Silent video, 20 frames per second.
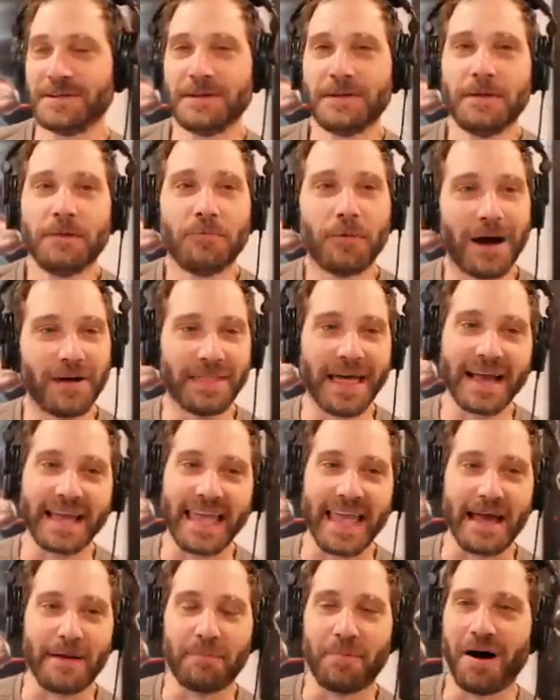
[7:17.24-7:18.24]
Well, that
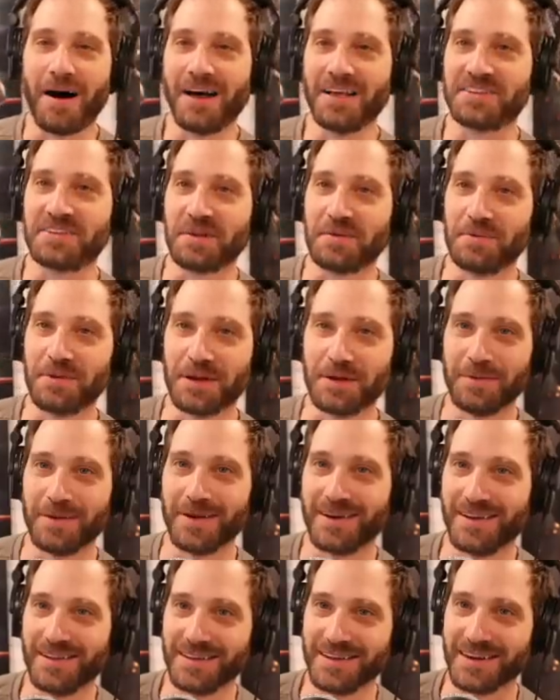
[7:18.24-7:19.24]
can't possibly be
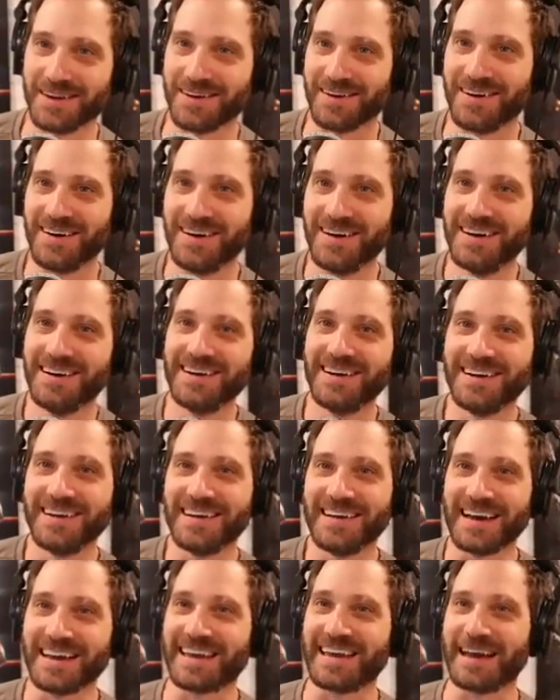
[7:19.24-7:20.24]
illegal.
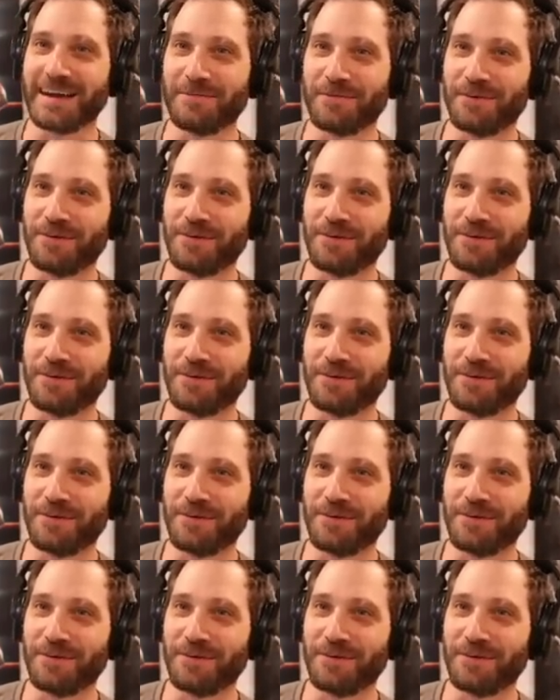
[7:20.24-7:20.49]
That can't.